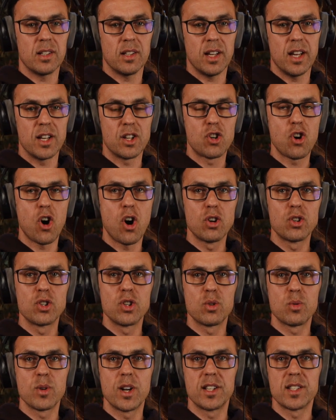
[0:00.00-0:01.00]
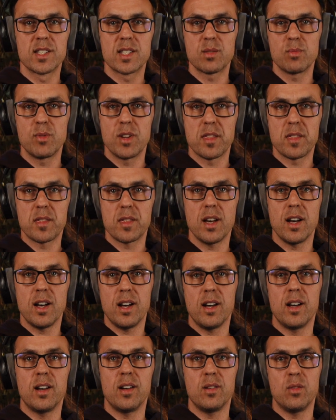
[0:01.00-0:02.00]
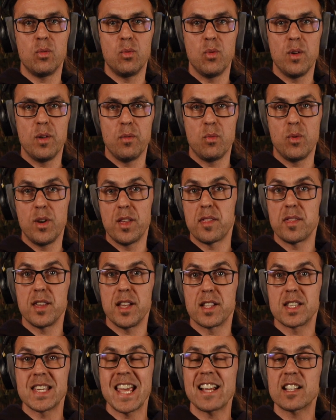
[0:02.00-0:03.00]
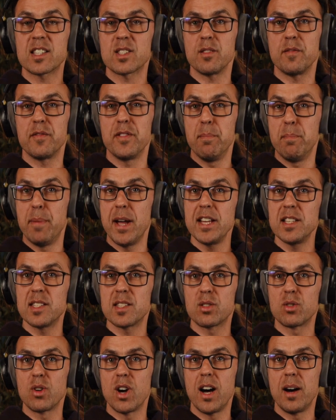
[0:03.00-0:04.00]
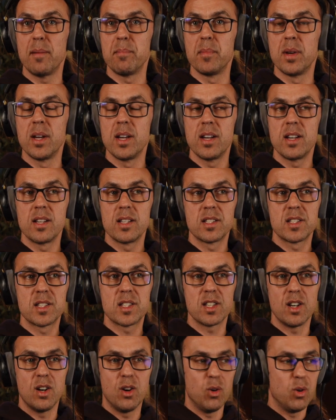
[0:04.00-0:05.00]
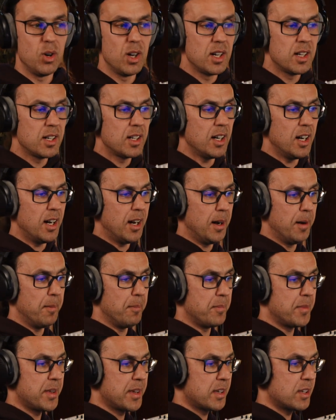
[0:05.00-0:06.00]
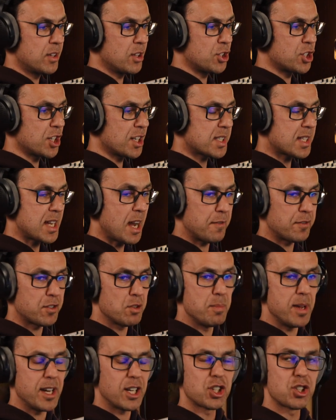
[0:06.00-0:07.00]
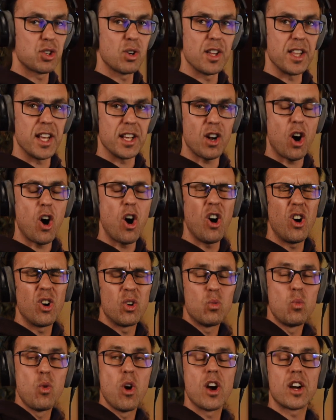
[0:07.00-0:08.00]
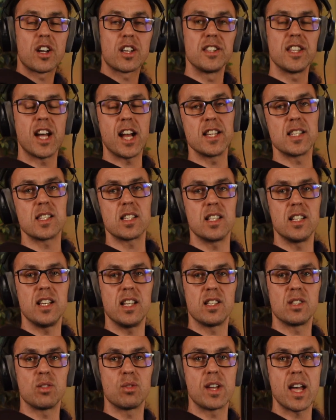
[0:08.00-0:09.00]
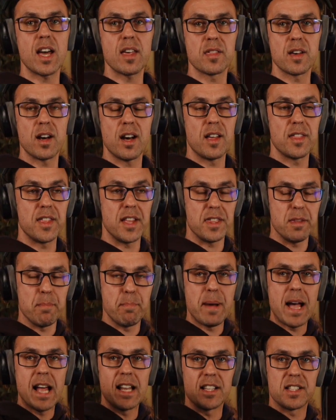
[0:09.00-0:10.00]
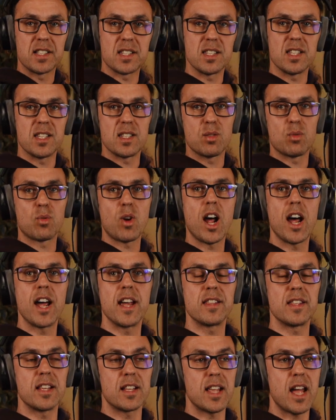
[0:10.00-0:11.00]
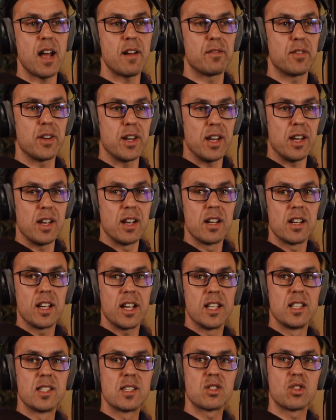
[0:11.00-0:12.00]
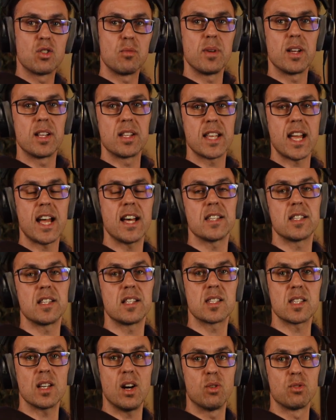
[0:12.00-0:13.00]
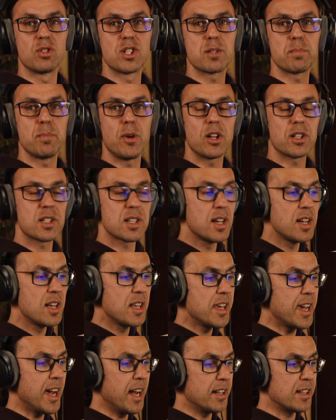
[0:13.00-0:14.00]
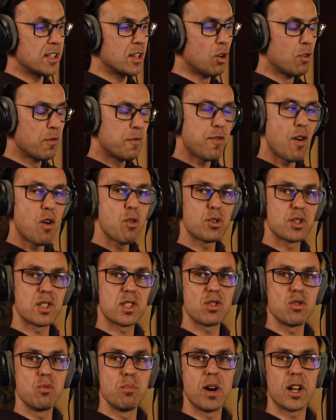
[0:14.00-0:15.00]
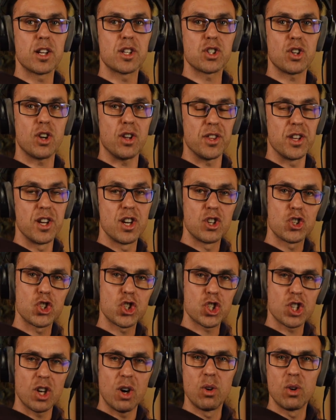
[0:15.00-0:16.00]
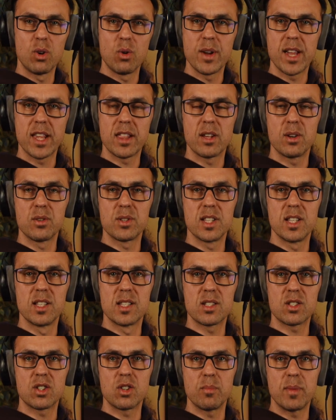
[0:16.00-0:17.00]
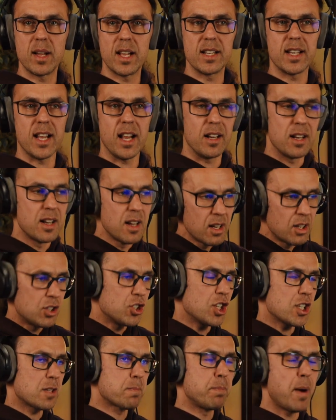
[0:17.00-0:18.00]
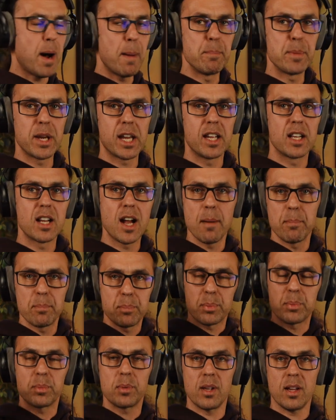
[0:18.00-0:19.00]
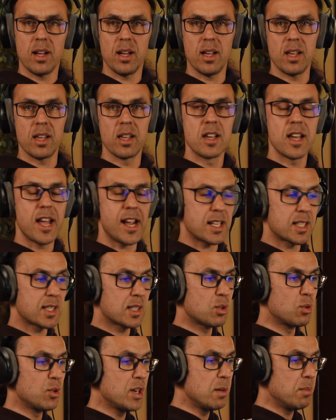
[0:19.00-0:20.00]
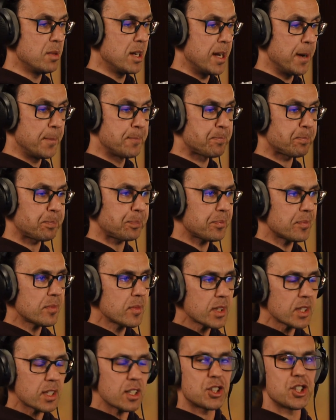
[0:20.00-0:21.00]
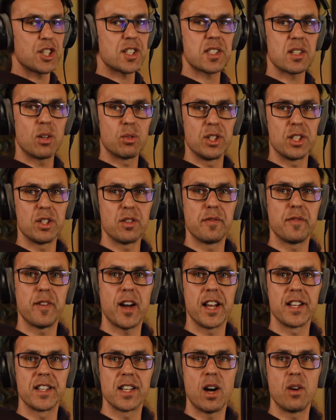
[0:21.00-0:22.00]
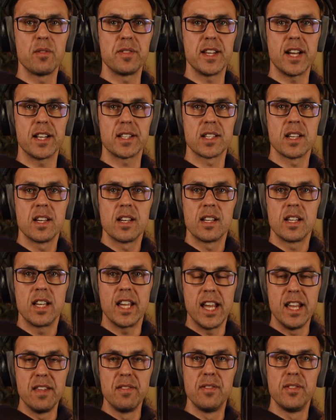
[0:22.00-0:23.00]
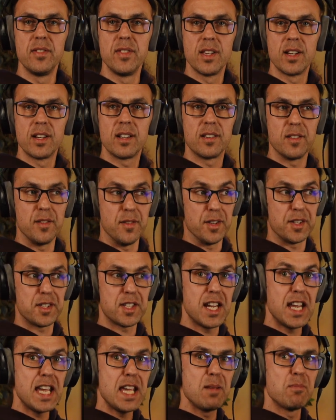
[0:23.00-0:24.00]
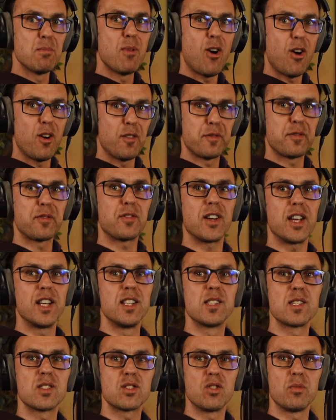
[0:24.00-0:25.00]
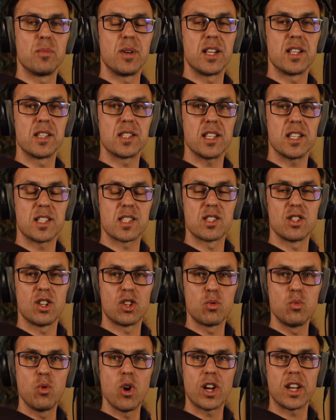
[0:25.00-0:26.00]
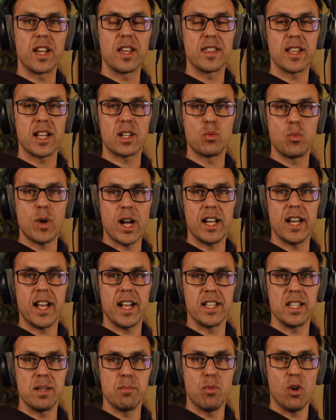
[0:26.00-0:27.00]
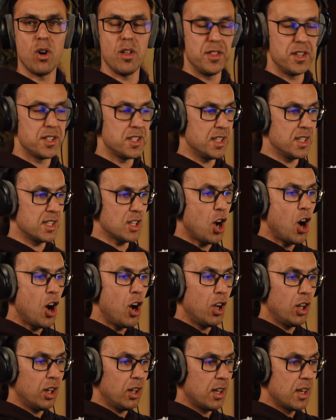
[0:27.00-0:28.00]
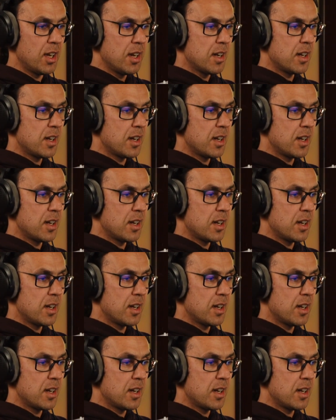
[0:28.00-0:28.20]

in concurrence with the attacks of the bass drum. So you just have to make sure that all work nicely together, that the balance is right, that every instrument has its own spot, and don't focus too much on soloing those instruments and just pumping it up extremely, just only to find out that in the team of instruments it's not working that well anymore. This is all